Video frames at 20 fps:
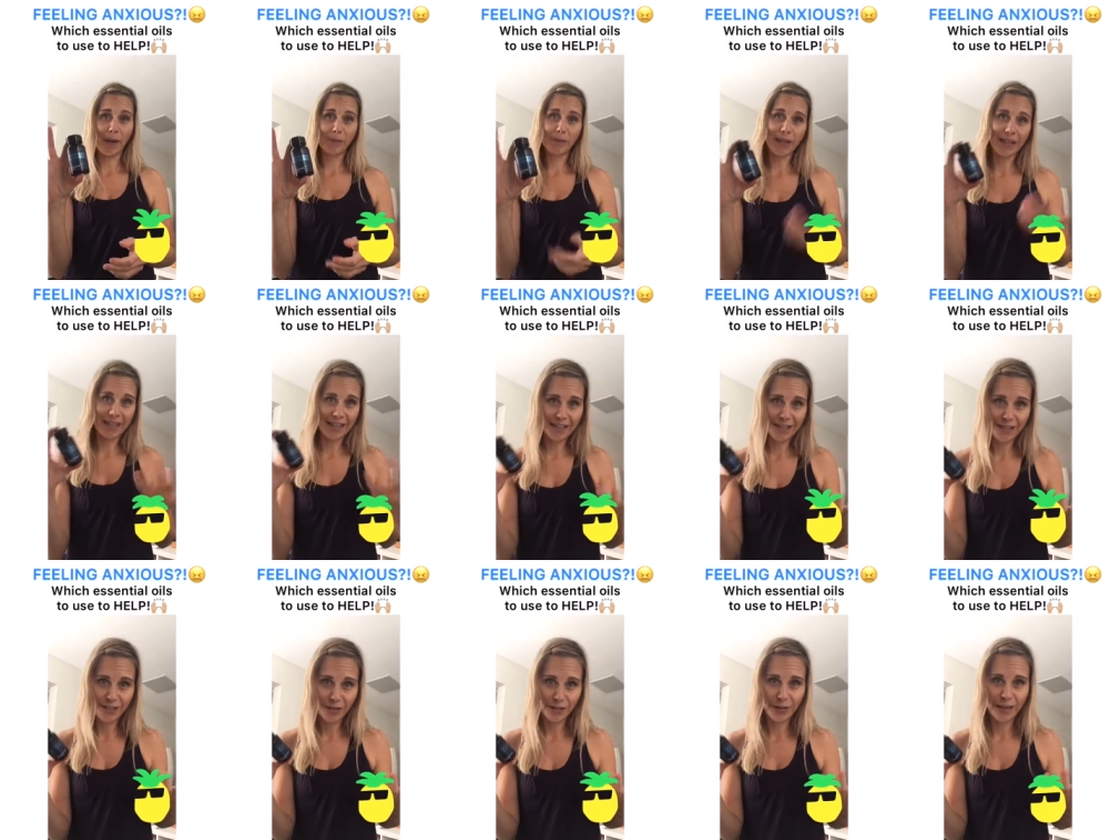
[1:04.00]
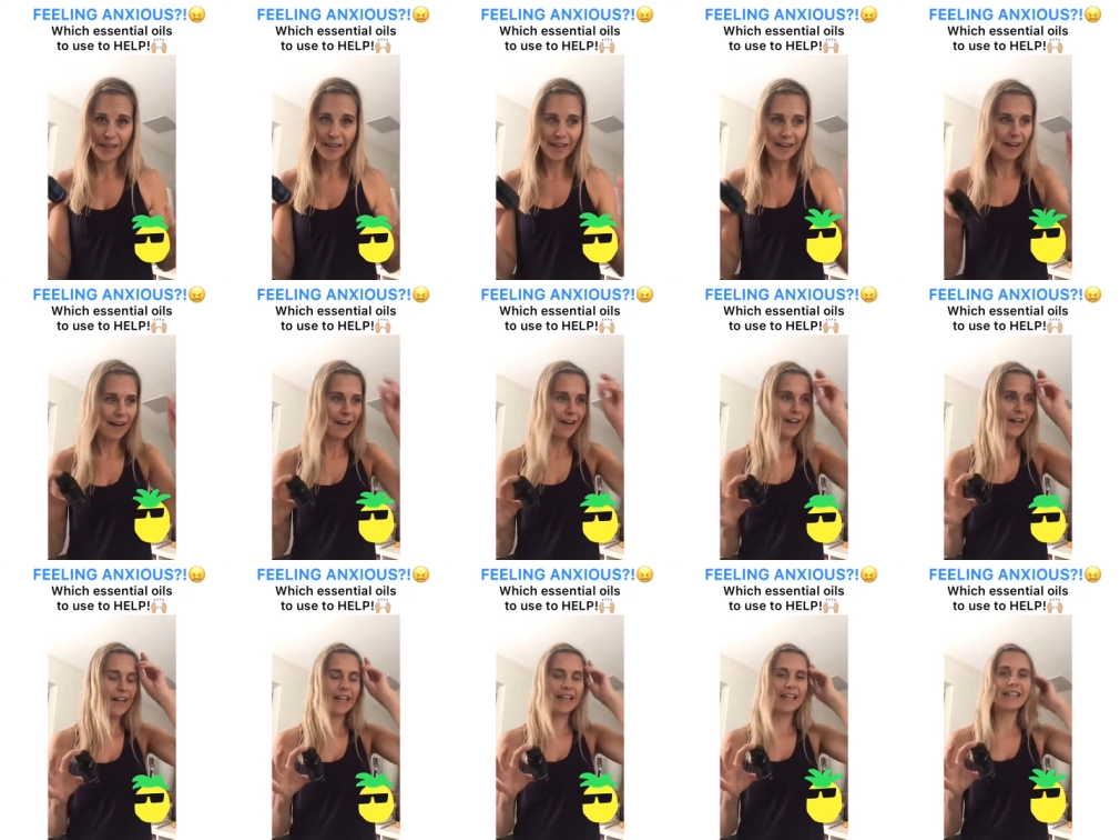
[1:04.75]
blend. So right there,
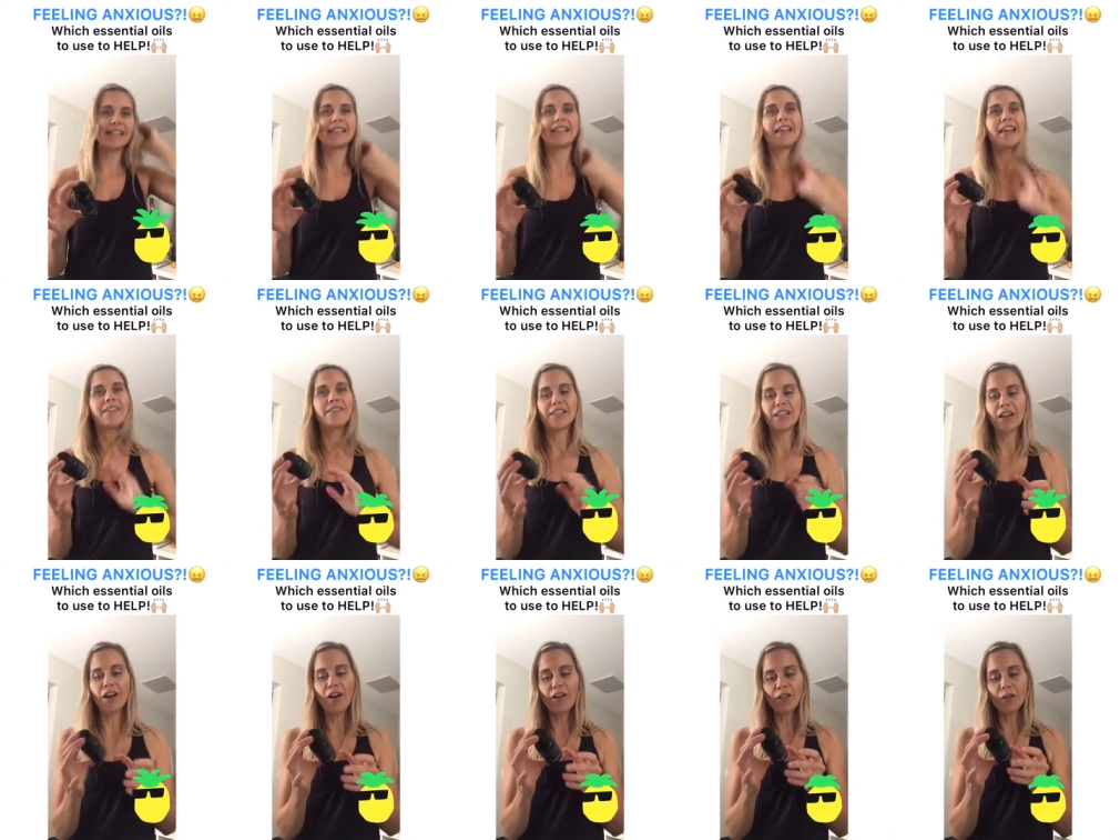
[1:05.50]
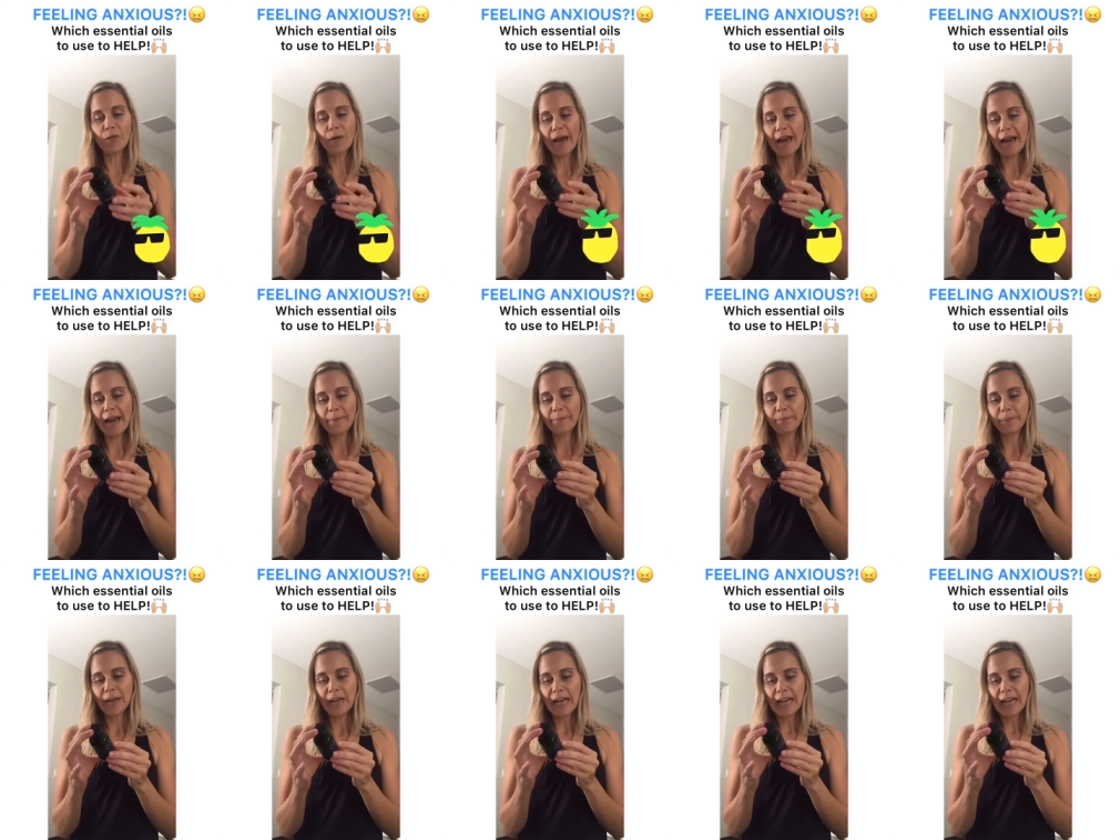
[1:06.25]
it gives it all away.